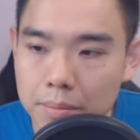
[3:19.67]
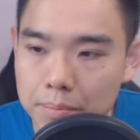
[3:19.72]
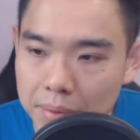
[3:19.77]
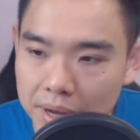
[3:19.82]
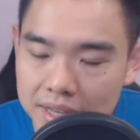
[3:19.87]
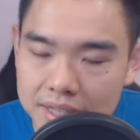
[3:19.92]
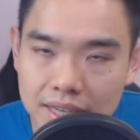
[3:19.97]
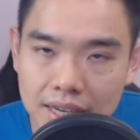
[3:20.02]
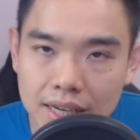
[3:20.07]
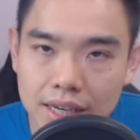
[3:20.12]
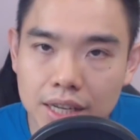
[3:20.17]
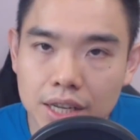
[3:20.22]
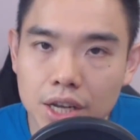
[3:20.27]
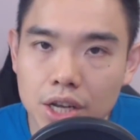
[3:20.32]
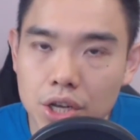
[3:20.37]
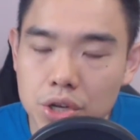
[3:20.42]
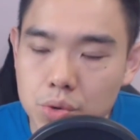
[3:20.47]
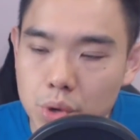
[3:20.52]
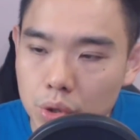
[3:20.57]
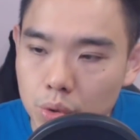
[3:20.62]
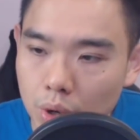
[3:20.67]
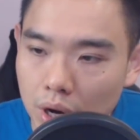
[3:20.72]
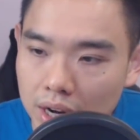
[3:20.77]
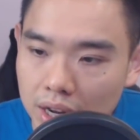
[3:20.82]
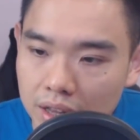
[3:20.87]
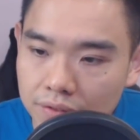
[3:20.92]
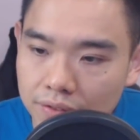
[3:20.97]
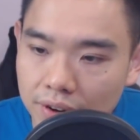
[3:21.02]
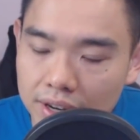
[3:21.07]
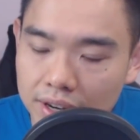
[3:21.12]
Basically, you want to
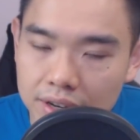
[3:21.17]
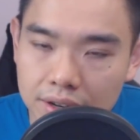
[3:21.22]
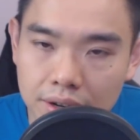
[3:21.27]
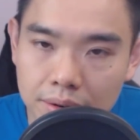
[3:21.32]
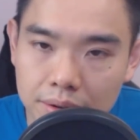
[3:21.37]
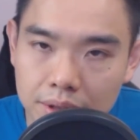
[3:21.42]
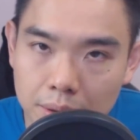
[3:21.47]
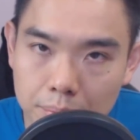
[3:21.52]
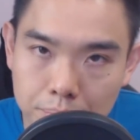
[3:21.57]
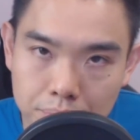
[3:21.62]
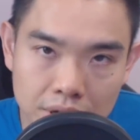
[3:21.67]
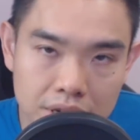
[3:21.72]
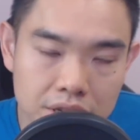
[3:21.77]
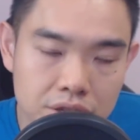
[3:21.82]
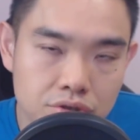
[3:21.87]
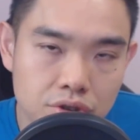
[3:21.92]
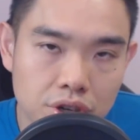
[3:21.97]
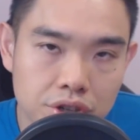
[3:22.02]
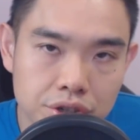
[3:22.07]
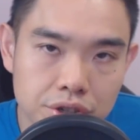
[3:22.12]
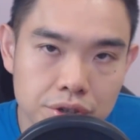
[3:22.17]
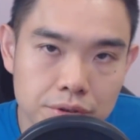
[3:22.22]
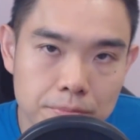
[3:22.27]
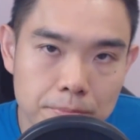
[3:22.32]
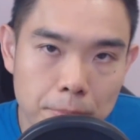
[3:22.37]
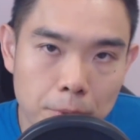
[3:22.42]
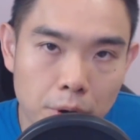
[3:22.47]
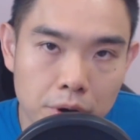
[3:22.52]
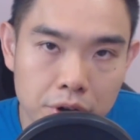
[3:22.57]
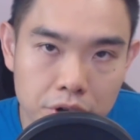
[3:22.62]
identify the price structure
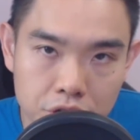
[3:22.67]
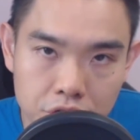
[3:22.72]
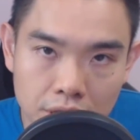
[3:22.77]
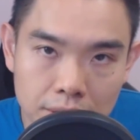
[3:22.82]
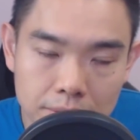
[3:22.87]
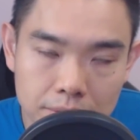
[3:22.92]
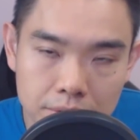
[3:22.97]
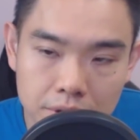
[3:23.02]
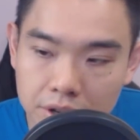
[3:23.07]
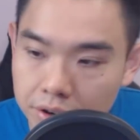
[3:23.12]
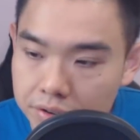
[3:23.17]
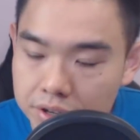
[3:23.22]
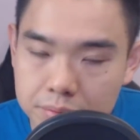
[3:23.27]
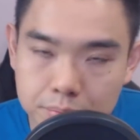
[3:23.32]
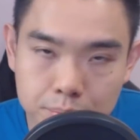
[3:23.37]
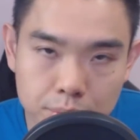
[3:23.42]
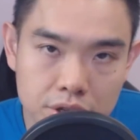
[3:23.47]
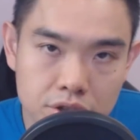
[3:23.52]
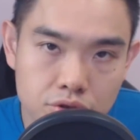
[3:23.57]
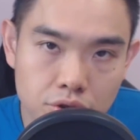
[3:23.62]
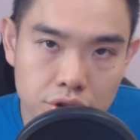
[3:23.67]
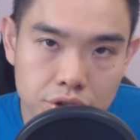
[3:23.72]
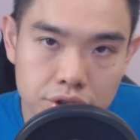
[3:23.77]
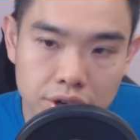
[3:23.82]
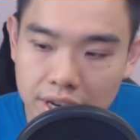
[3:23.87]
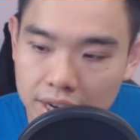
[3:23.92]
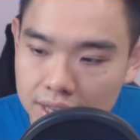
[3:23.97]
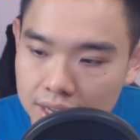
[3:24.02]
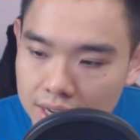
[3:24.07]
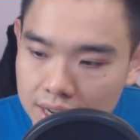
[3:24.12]
on the chart, the nearest price structure,
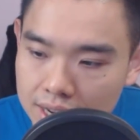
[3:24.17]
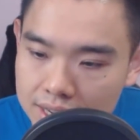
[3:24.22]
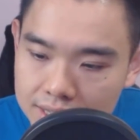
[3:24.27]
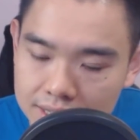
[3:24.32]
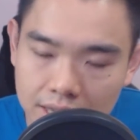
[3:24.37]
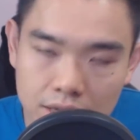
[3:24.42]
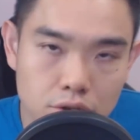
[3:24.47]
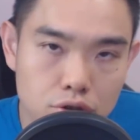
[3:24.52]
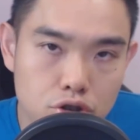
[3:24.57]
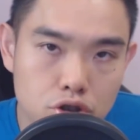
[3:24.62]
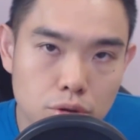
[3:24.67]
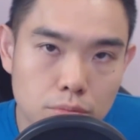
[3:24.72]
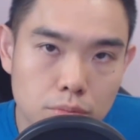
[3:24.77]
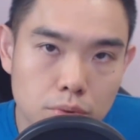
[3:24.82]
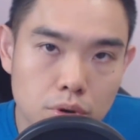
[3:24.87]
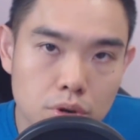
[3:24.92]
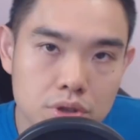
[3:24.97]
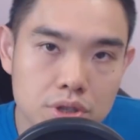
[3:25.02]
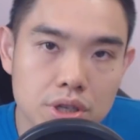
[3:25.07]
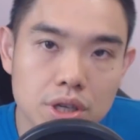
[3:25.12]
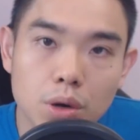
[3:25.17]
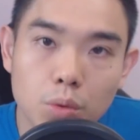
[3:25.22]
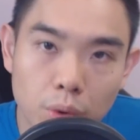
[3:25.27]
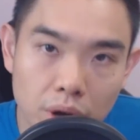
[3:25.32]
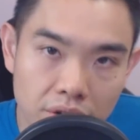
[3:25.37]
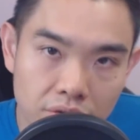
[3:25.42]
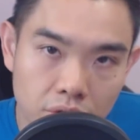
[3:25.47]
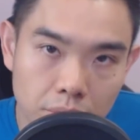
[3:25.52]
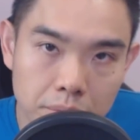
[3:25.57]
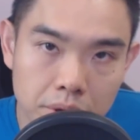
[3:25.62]
and then set your stop loss
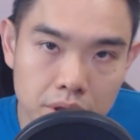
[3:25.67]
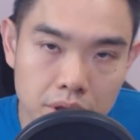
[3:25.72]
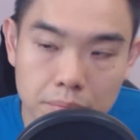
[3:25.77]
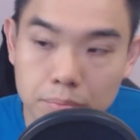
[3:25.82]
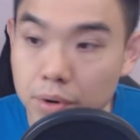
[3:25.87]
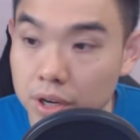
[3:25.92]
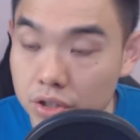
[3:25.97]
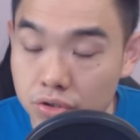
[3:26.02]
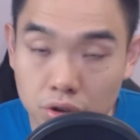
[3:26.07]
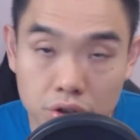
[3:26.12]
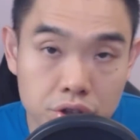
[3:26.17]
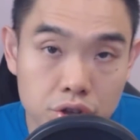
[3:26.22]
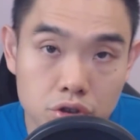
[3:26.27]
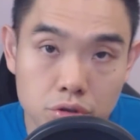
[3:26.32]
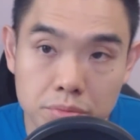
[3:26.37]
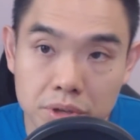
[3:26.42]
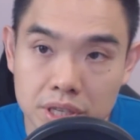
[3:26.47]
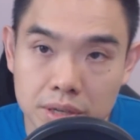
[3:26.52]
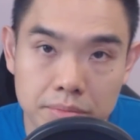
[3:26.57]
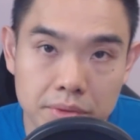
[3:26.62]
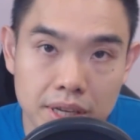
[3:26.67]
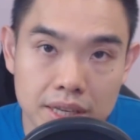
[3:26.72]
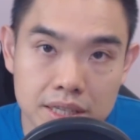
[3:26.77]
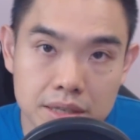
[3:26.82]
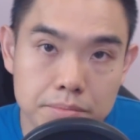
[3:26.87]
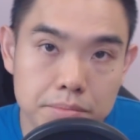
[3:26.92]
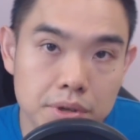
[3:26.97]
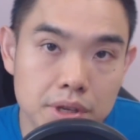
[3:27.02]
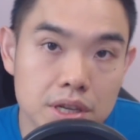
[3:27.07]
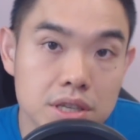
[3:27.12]
away from it. The price structure could be something as
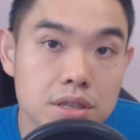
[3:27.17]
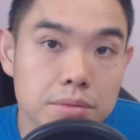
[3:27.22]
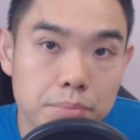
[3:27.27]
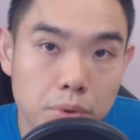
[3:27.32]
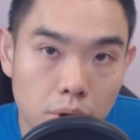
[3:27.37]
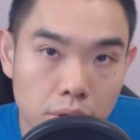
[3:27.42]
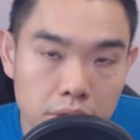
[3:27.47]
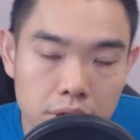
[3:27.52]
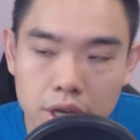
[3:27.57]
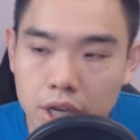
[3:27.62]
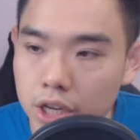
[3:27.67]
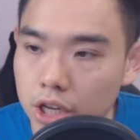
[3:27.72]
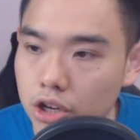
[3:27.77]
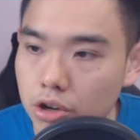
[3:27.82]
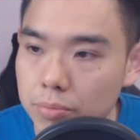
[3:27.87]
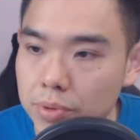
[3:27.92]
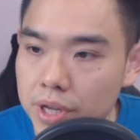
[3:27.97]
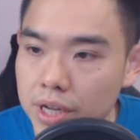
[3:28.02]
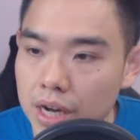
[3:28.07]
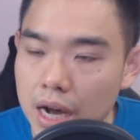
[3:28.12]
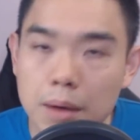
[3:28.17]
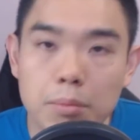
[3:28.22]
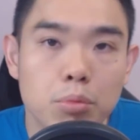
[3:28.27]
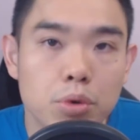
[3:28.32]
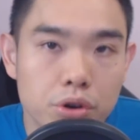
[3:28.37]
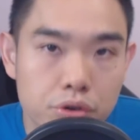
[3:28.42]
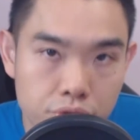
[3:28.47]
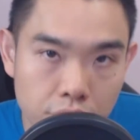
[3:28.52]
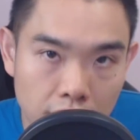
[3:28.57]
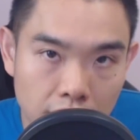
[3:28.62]
simple as support. It could be an
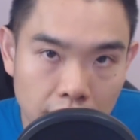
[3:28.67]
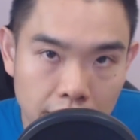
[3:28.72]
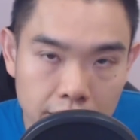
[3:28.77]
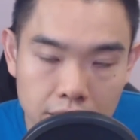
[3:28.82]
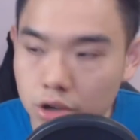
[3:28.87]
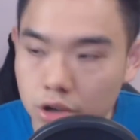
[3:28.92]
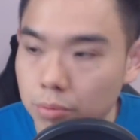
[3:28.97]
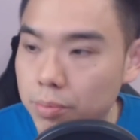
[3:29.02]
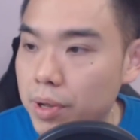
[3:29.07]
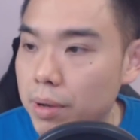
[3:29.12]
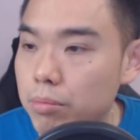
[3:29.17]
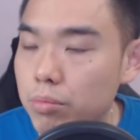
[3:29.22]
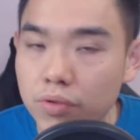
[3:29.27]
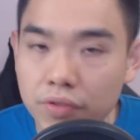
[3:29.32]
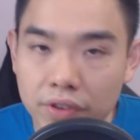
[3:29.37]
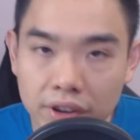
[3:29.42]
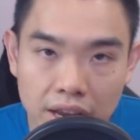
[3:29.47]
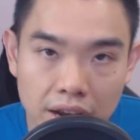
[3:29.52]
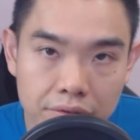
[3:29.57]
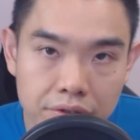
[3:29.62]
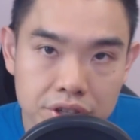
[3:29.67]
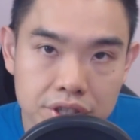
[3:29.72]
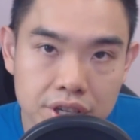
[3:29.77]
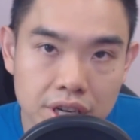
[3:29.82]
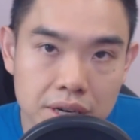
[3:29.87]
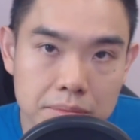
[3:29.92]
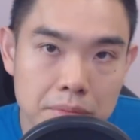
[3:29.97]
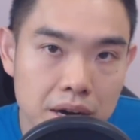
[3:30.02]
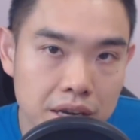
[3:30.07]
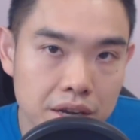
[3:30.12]
upward trend line. It could be a moving average
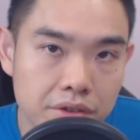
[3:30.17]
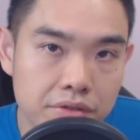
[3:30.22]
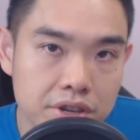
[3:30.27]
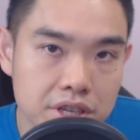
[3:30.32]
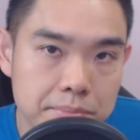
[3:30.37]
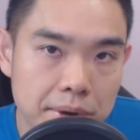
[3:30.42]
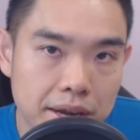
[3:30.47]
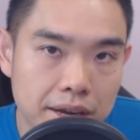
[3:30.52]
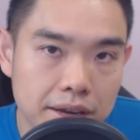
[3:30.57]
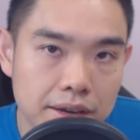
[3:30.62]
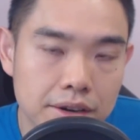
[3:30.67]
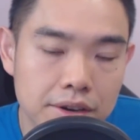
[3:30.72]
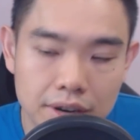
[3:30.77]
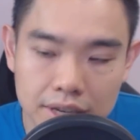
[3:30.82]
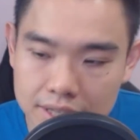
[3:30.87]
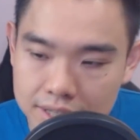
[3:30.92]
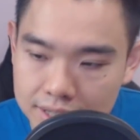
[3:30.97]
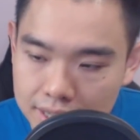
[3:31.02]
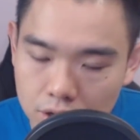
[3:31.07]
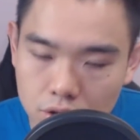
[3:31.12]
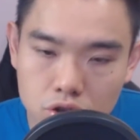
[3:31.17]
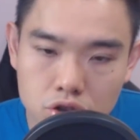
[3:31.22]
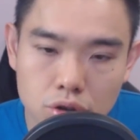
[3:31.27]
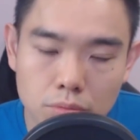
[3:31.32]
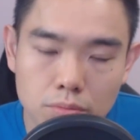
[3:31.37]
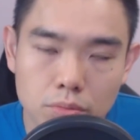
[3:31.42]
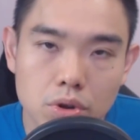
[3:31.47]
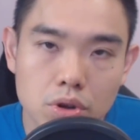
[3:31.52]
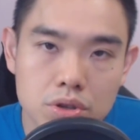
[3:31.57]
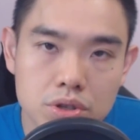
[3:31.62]
that the market respect, right? Set your
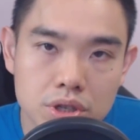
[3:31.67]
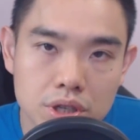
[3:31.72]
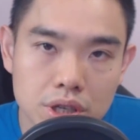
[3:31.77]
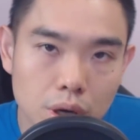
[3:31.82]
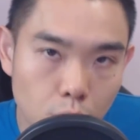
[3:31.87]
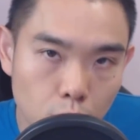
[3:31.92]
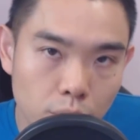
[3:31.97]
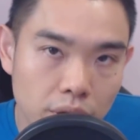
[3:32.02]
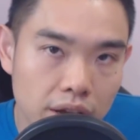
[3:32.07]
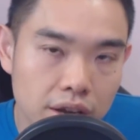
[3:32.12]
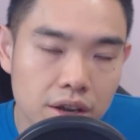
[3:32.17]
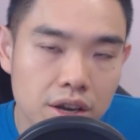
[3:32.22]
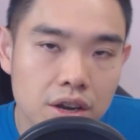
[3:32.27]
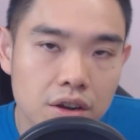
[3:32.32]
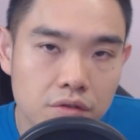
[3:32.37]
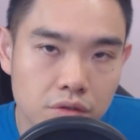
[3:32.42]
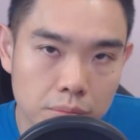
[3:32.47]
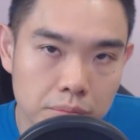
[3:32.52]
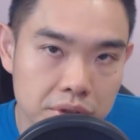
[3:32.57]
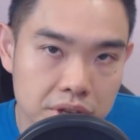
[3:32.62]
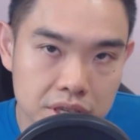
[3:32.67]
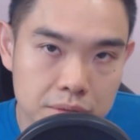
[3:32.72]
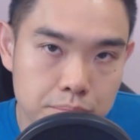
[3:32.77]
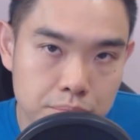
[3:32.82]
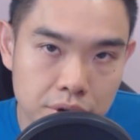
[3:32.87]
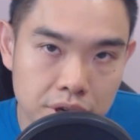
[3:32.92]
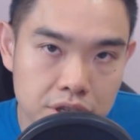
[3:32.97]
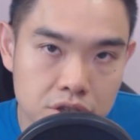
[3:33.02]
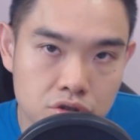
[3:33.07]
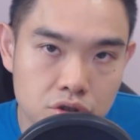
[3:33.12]
stop loss away from this
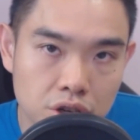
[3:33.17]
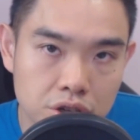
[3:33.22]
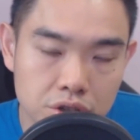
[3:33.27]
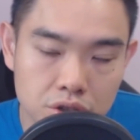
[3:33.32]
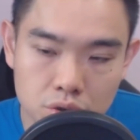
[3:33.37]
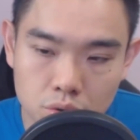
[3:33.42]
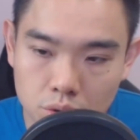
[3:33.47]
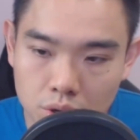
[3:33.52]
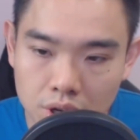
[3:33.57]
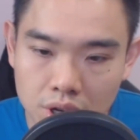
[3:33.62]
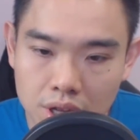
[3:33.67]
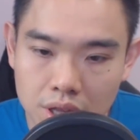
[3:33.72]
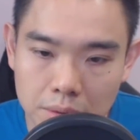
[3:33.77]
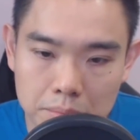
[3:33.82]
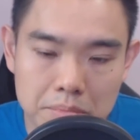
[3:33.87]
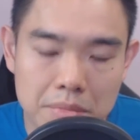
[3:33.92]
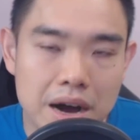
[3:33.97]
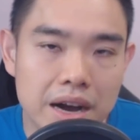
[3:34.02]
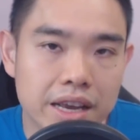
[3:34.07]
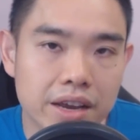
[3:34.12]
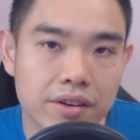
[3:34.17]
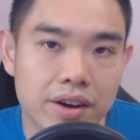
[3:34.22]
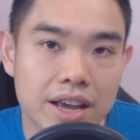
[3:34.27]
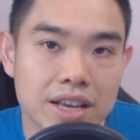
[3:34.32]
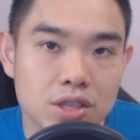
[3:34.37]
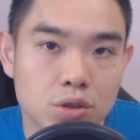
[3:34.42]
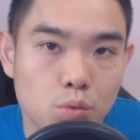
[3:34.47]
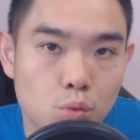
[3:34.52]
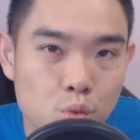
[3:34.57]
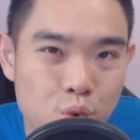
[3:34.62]
price structure. So the market, right,
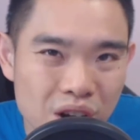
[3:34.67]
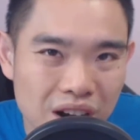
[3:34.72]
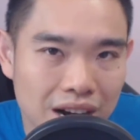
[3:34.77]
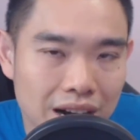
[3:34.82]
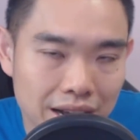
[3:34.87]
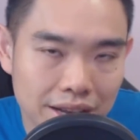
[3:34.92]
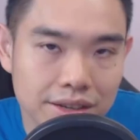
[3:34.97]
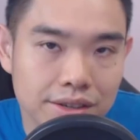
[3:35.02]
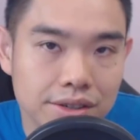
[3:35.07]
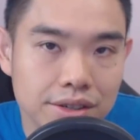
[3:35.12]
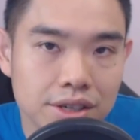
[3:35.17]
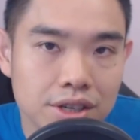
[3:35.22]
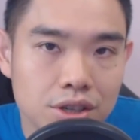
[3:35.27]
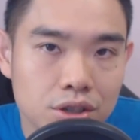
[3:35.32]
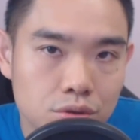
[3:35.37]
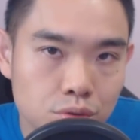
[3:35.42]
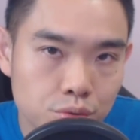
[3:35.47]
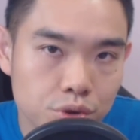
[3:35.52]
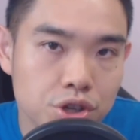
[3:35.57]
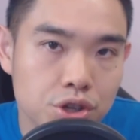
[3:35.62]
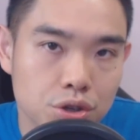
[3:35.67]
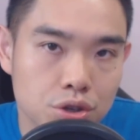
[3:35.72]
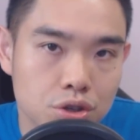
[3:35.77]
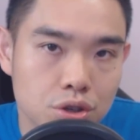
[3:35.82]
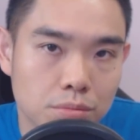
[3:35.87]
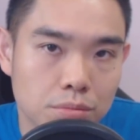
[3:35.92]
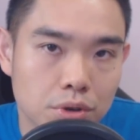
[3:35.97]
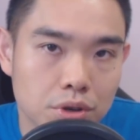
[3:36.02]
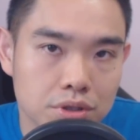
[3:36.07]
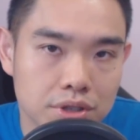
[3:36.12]
has to work harder to reach your
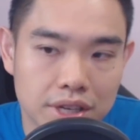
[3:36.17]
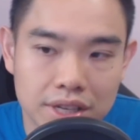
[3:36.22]
stop loss.